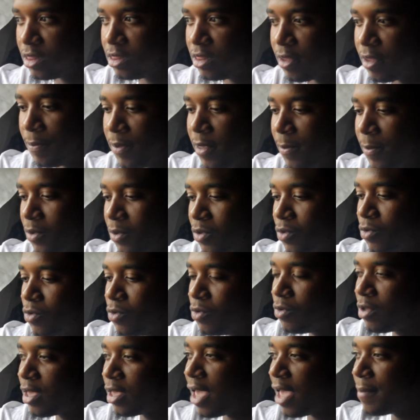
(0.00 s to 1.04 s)
the people you
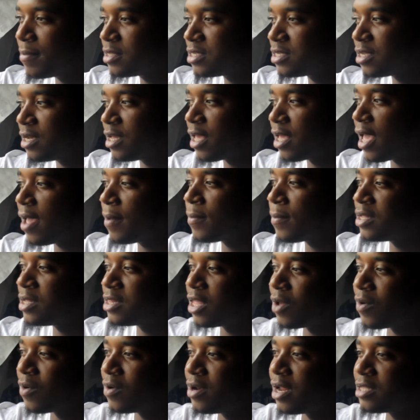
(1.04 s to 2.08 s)
came into the game with,
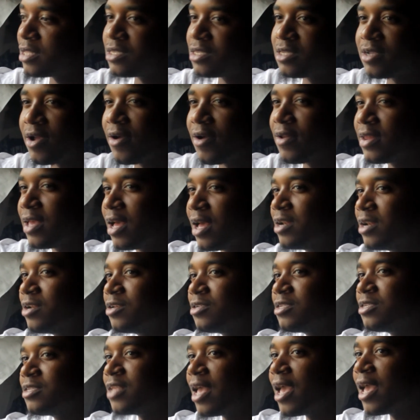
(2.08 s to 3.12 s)
they don't necessarily
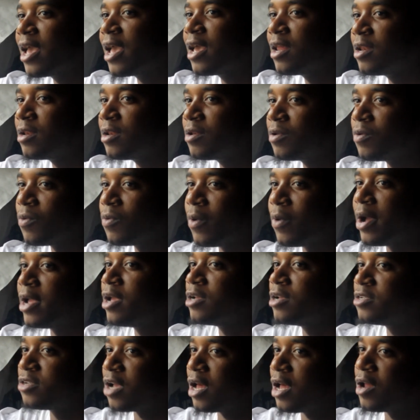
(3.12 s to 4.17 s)
understand where
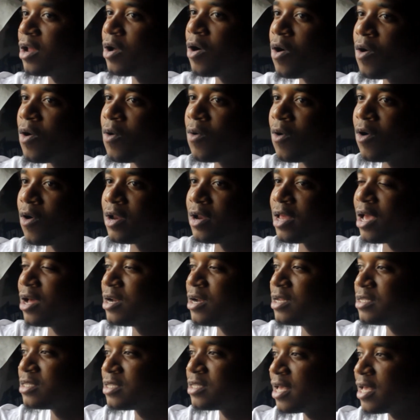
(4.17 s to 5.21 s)
you're trying to go, or they
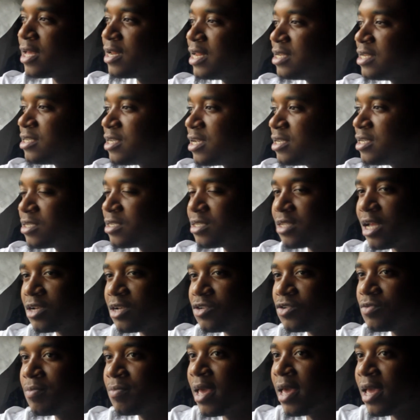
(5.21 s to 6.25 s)
understand the changes that
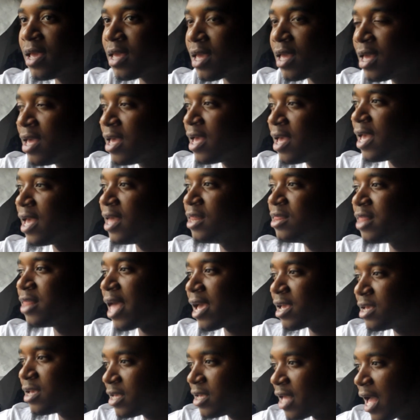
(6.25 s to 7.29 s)
you make, and
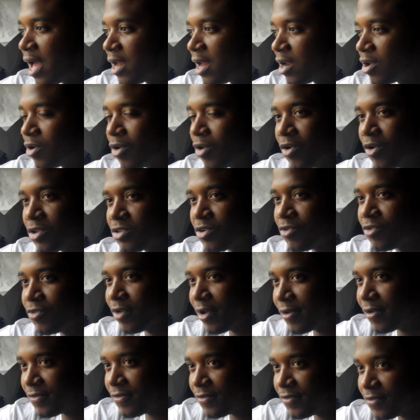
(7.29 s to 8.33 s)
that could kind of cause a
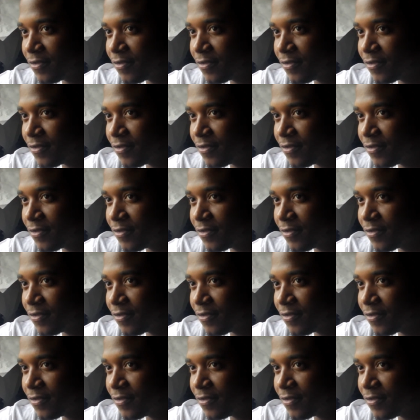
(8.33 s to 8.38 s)
rift